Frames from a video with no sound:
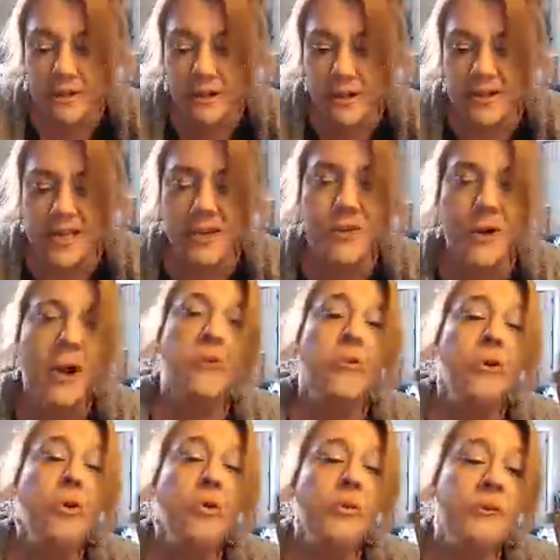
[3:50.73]
that's how I
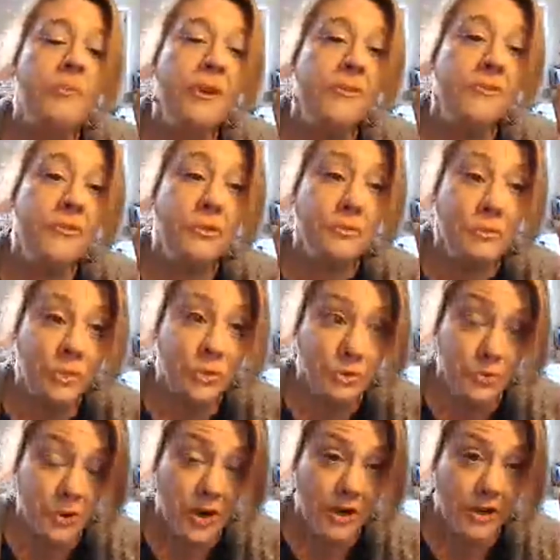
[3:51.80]
roll with my full
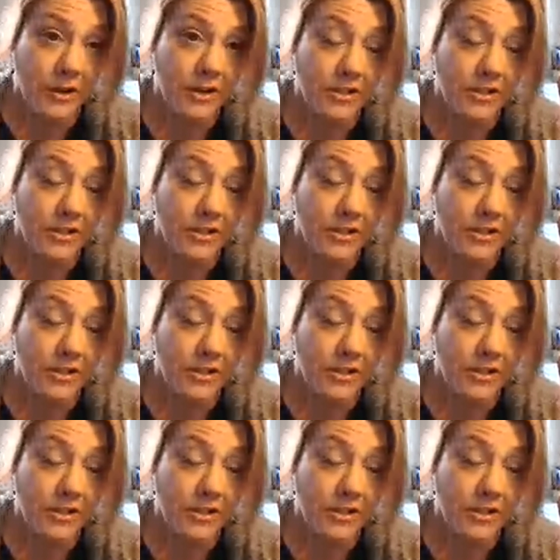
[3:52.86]
moon water.